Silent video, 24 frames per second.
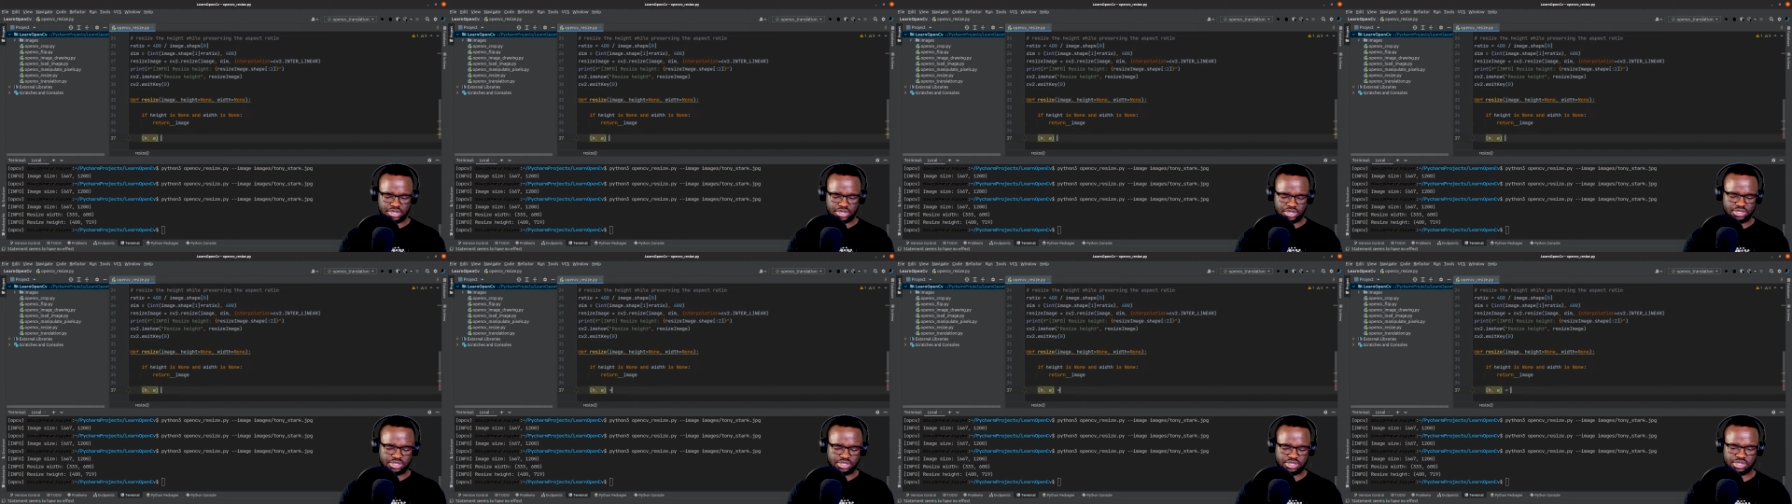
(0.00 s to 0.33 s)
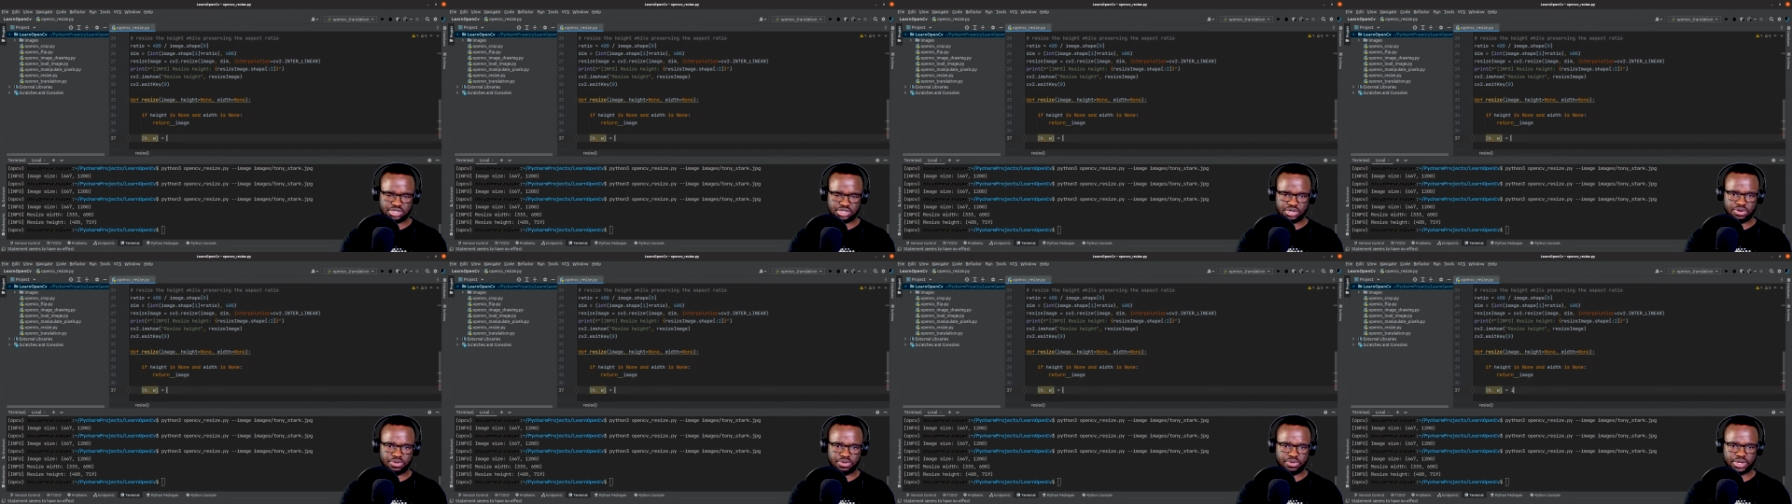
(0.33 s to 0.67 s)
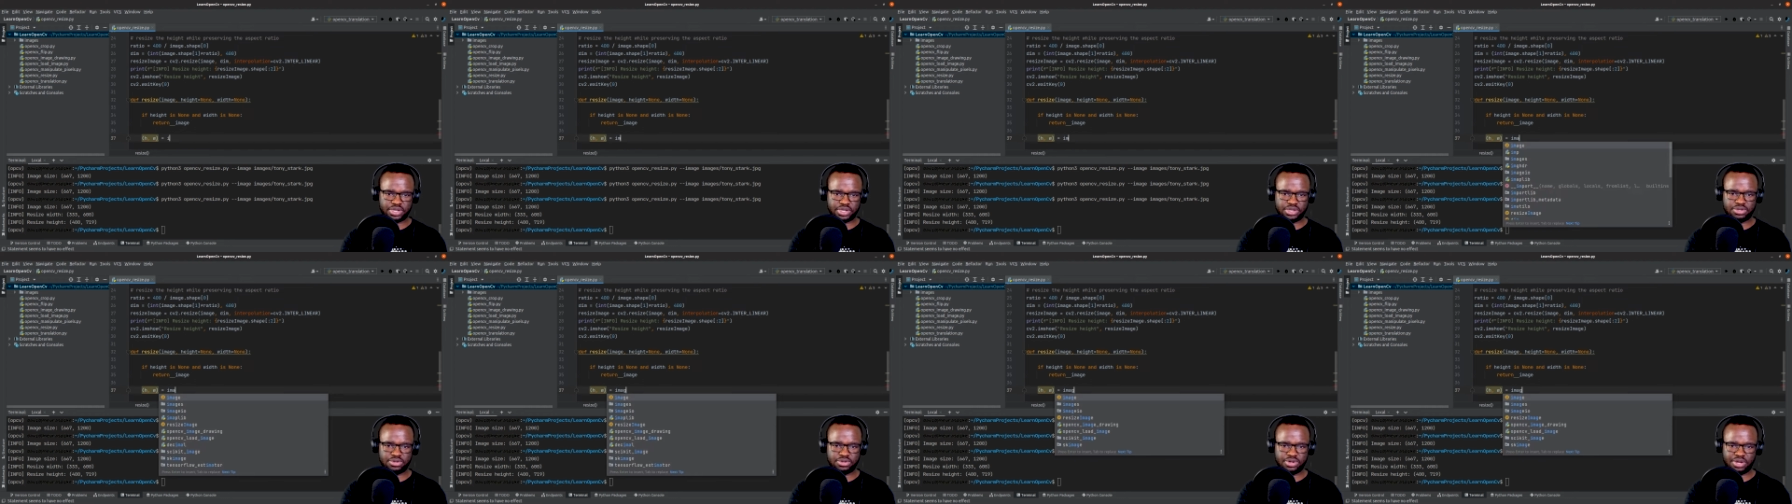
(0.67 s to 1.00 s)
so we
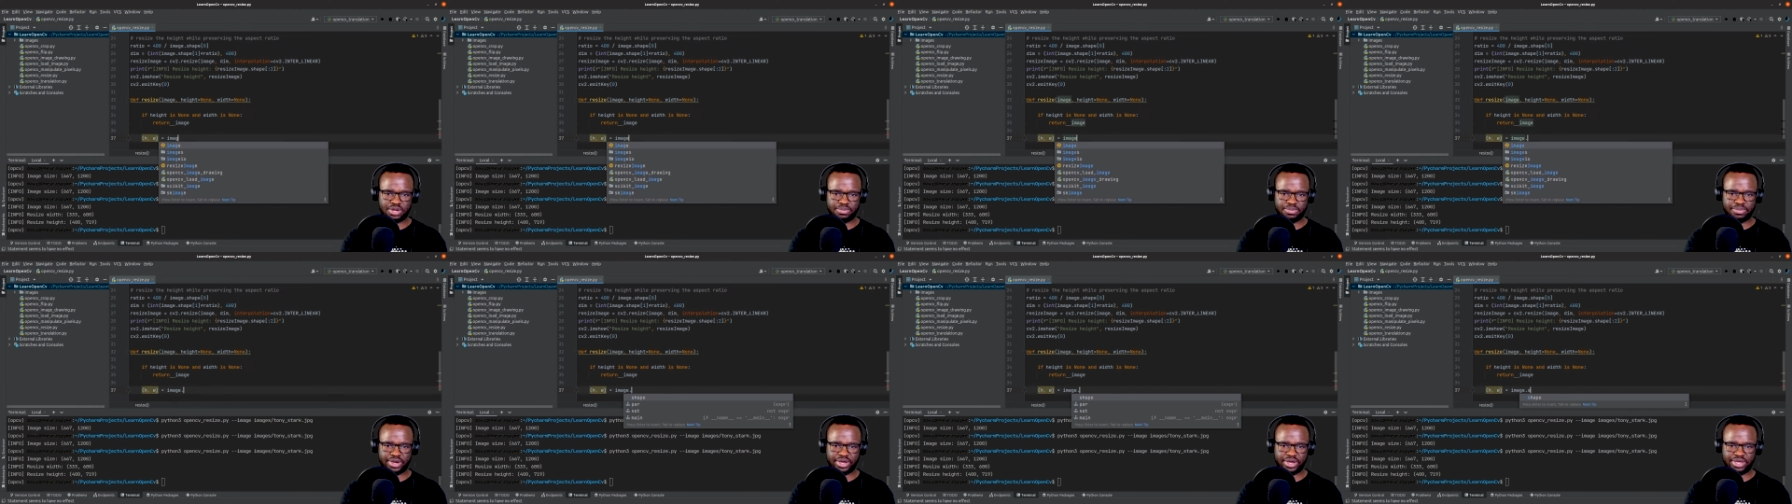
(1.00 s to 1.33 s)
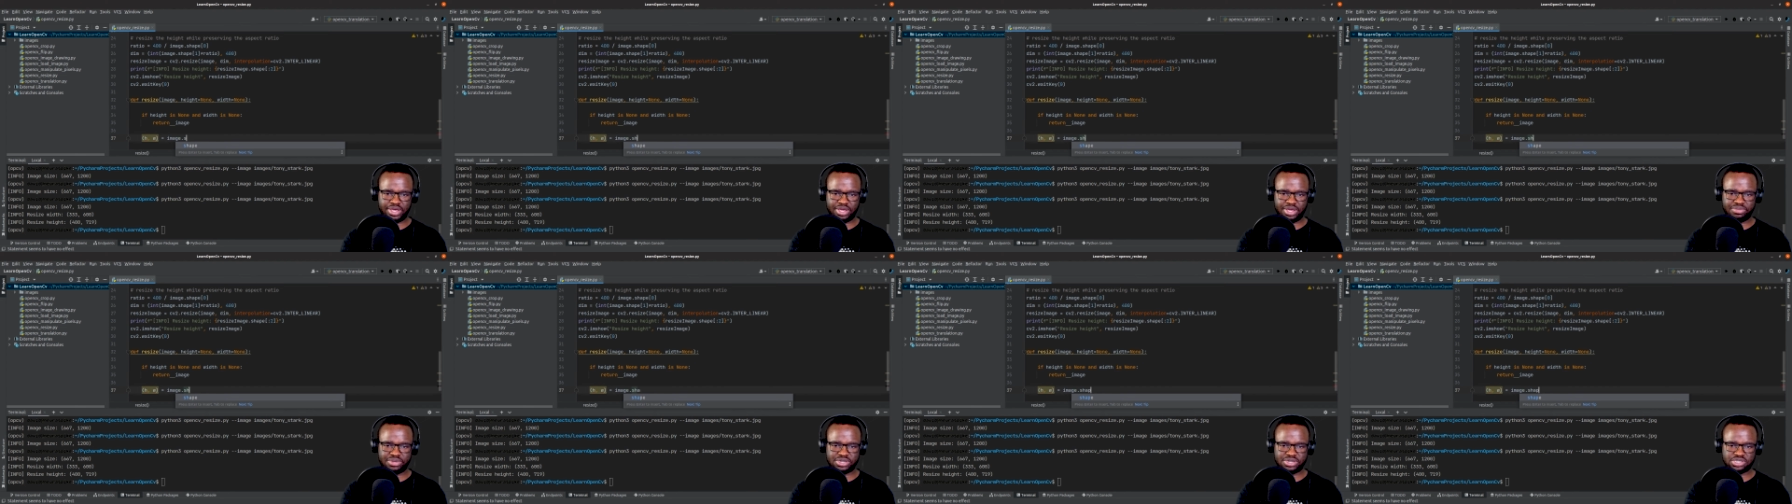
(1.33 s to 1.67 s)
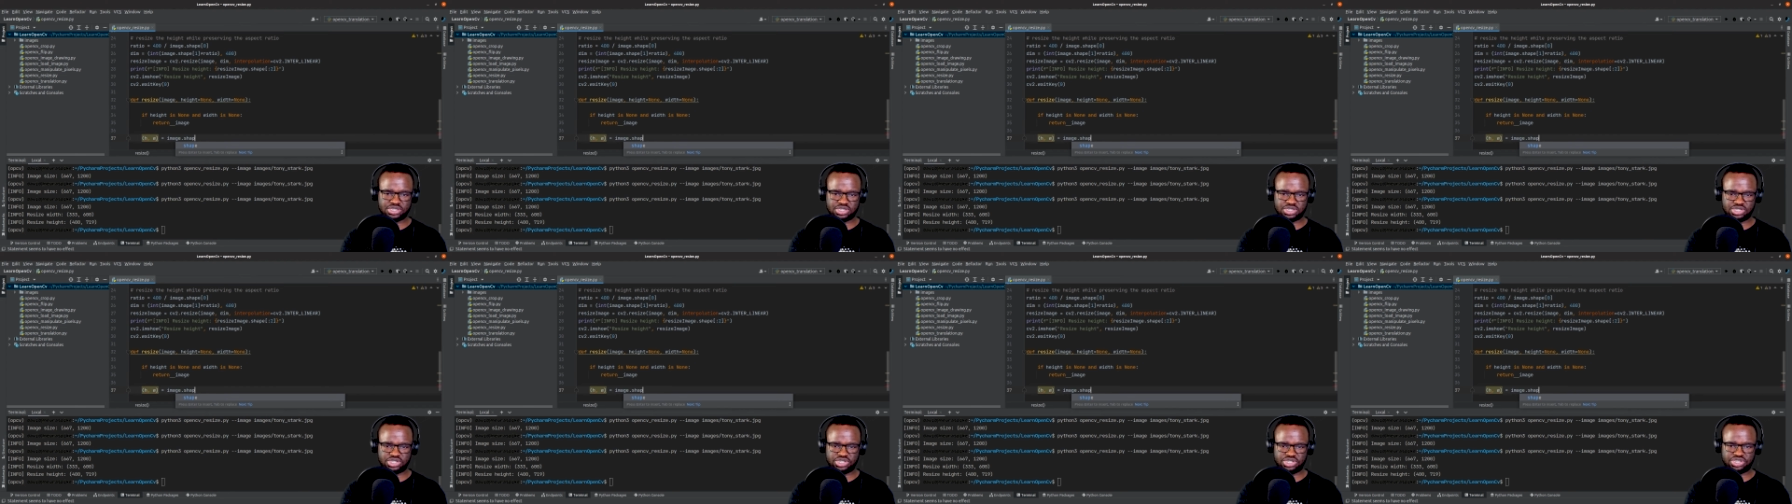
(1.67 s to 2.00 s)
can do that by
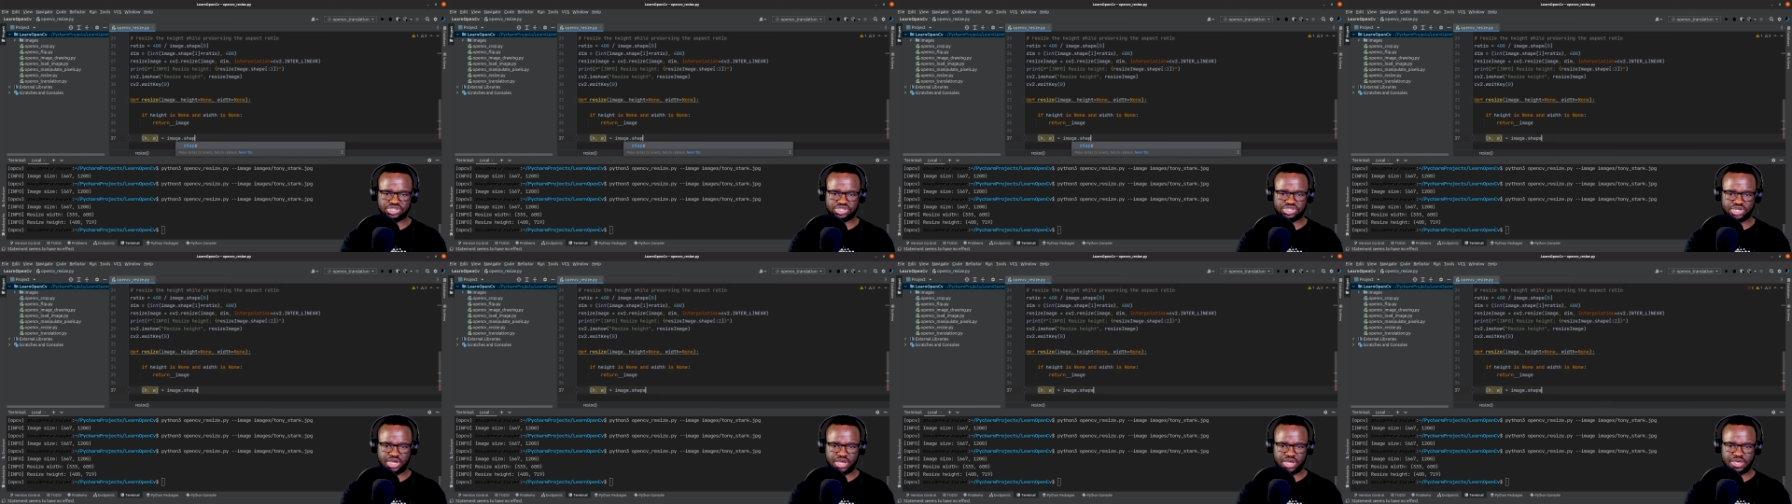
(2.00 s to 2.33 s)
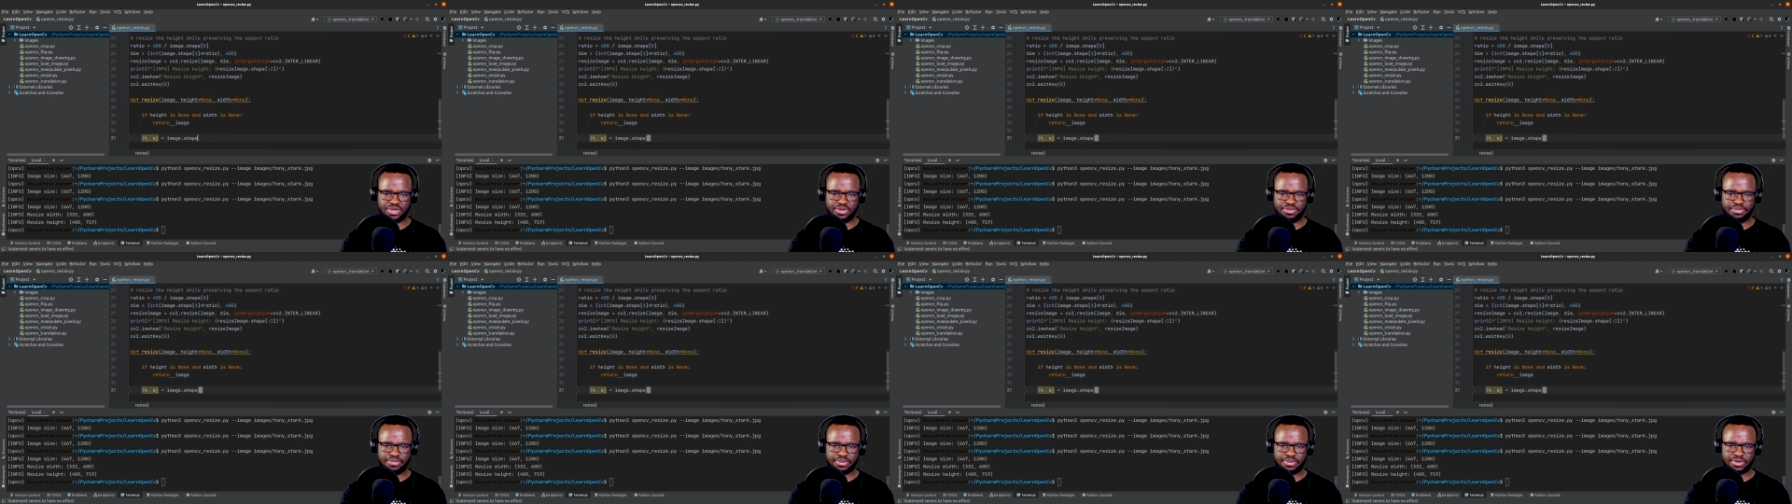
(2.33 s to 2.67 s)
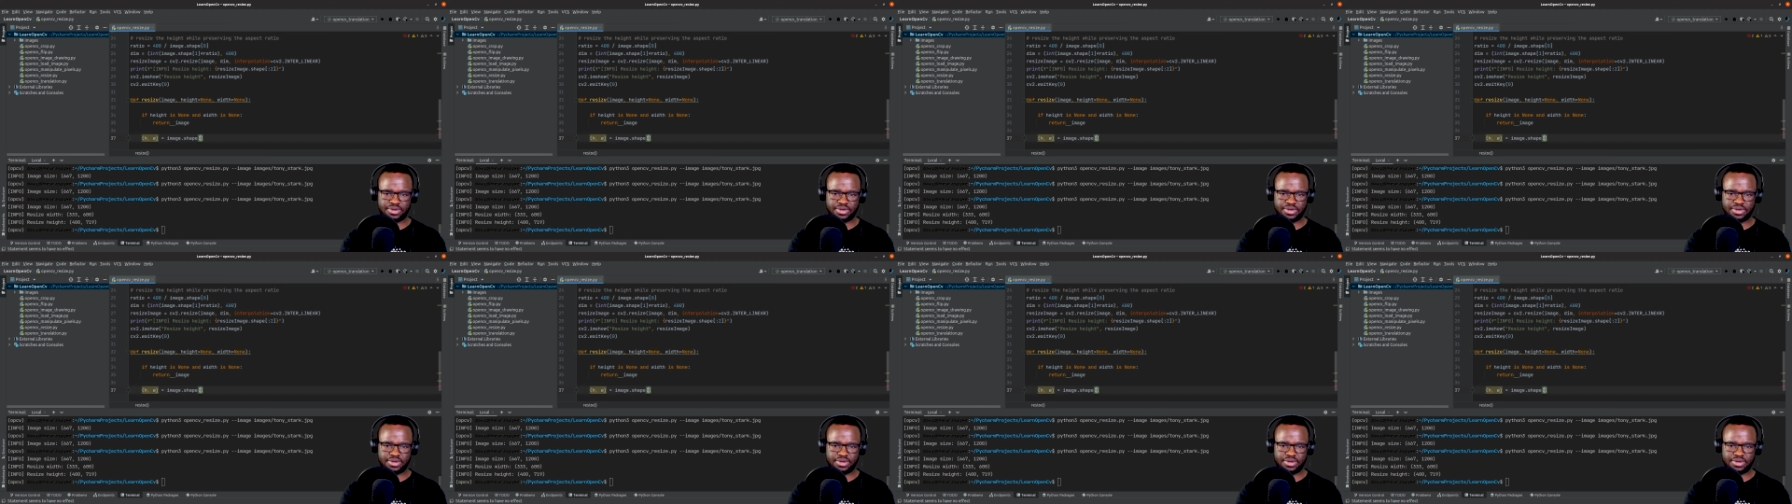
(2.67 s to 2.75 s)
image.shape,